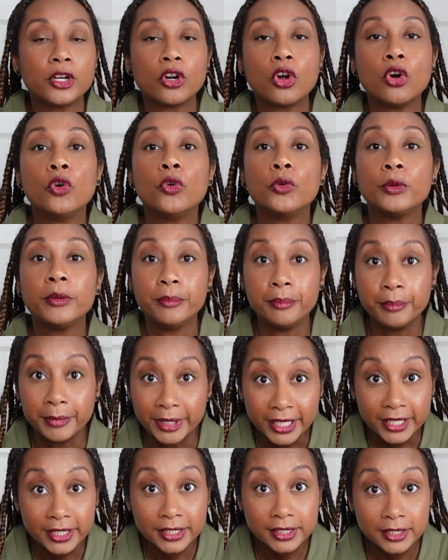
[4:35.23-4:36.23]
own
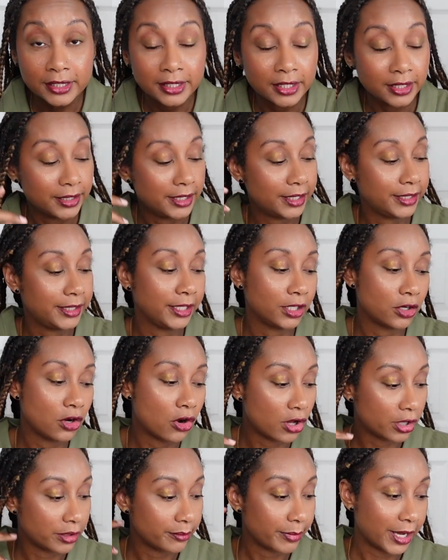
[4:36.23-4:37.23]
mix that they
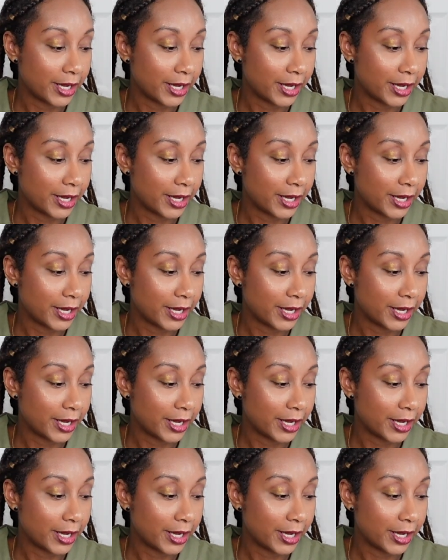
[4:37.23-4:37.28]
call it